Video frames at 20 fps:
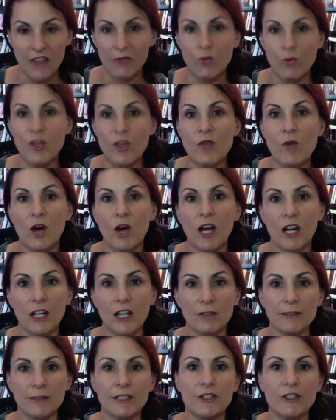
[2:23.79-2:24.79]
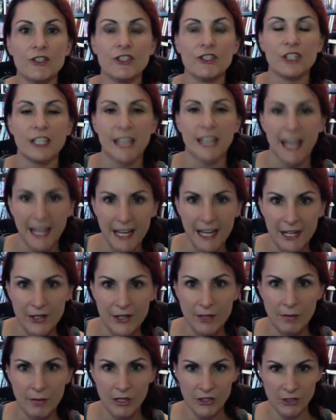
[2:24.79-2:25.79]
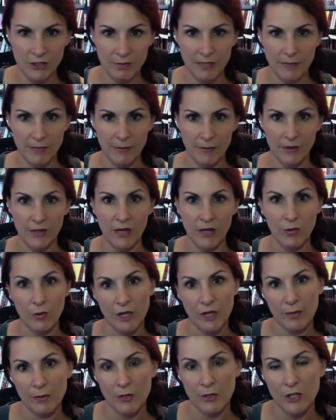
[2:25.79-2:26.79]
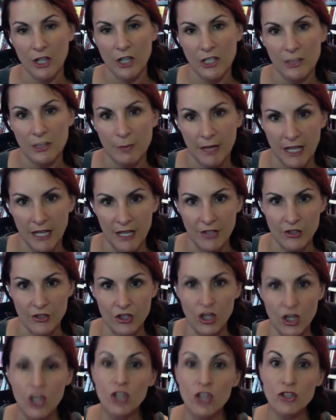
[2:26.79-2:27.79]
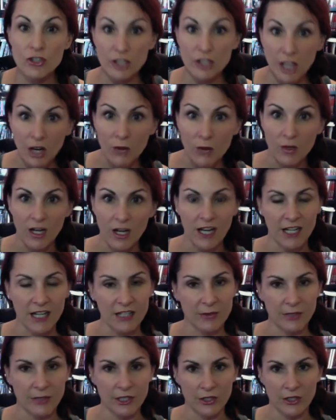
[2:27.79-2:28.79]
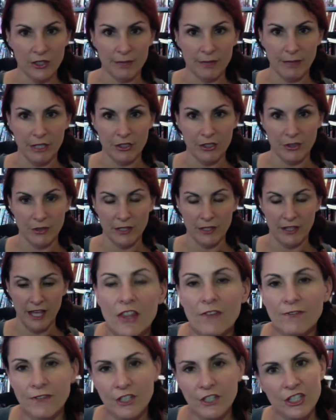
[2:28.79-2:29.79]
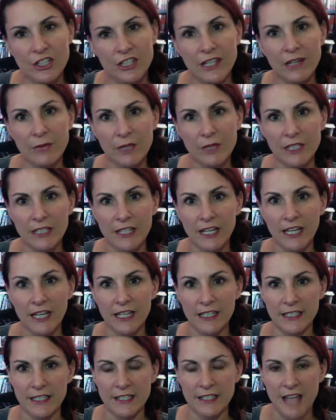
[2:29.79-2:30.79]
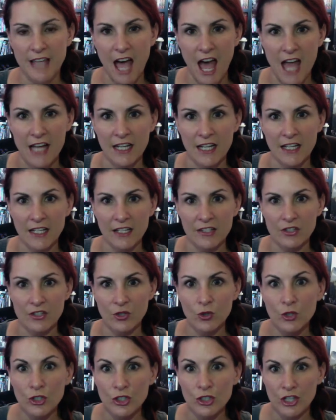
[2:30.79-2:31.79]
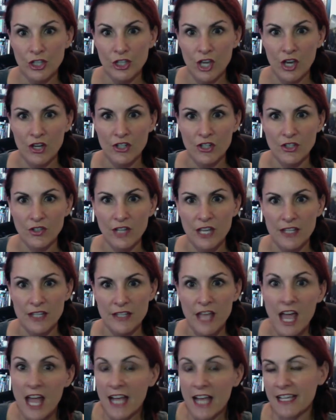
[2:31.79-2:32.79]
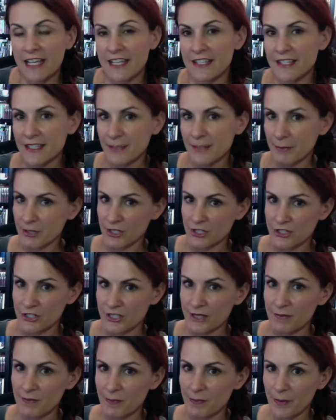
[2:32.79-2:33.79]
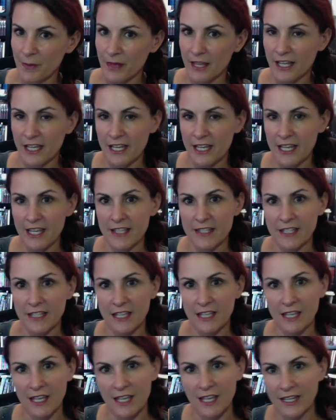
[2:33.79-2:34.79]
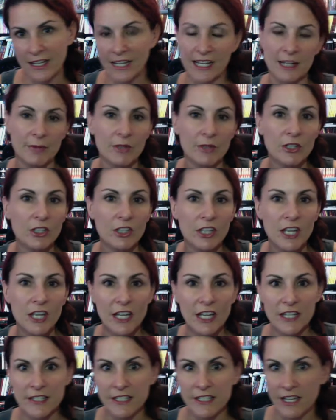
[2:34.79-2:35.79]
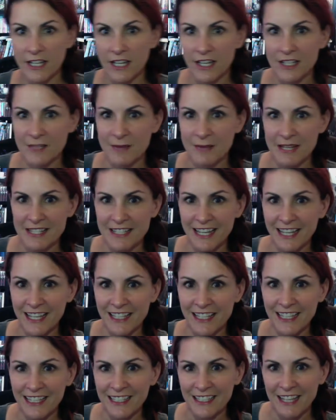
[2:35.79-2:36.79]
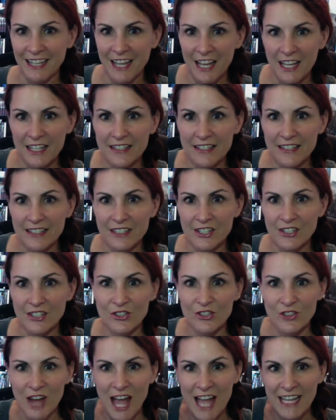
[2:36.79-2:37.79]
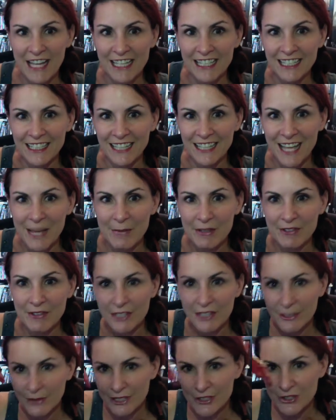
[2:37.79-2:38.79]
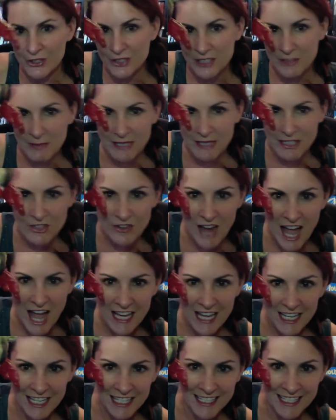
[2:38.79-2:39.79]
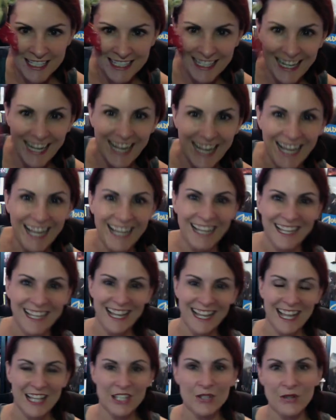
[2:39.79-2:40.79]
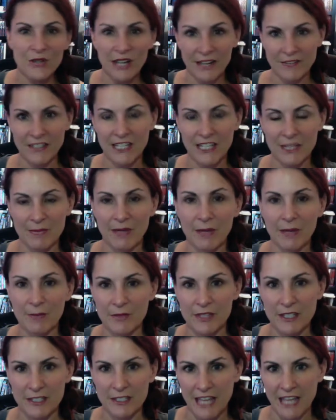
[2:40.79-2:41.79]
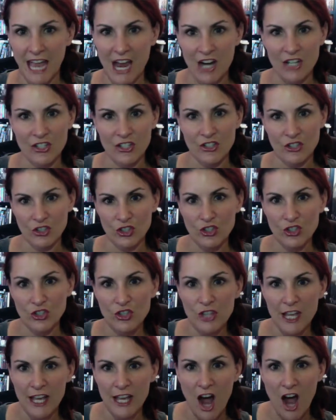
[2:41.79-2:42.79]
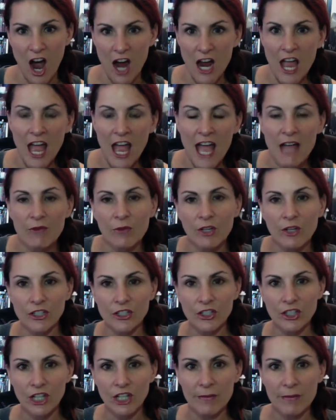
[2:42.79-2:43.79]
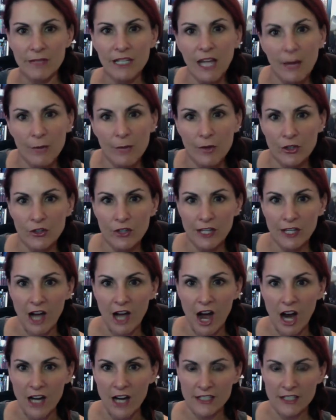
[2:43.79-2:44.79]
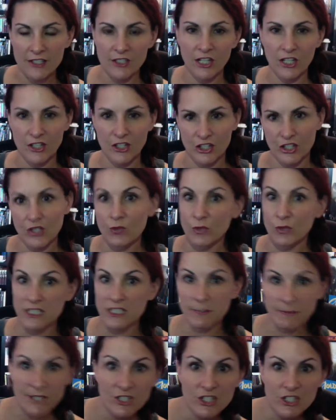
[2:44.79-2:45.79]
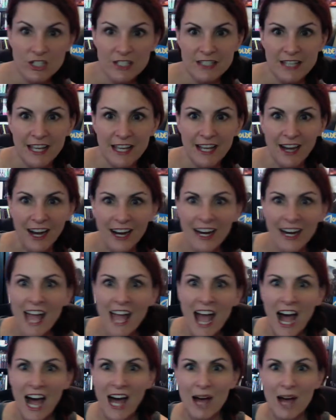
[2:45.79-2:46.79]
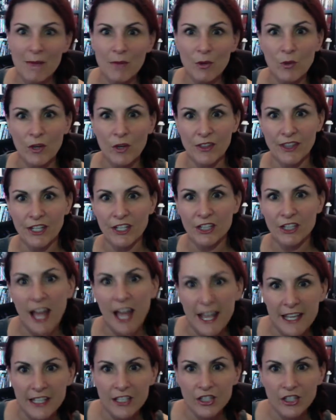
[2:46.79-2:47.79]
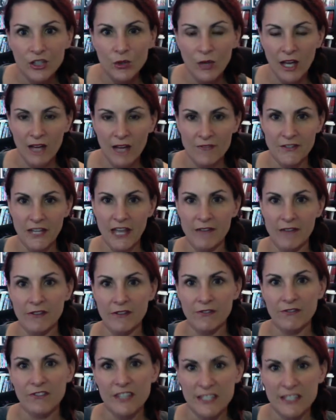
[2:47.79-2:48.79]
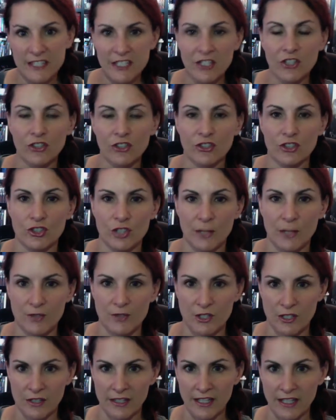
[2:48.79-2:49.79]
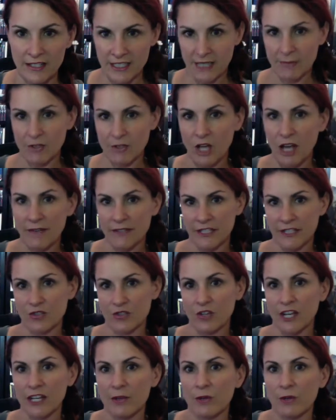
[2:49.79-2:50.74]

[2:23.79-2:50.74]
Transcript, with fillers: We want our readers to care about the people that we put on the page. So, how do we go about doing that? First thing we got to decide is who your character is. Is it a person? Is it an animal? Is it a space alien? Is it a dragon? Emmy really wants it to be a dragon. You have to come up with these characters, who they are. And when you're coming up with who they are, it's not just what species they are, but what they're like. You have to have a physical description. That seems obvious, right?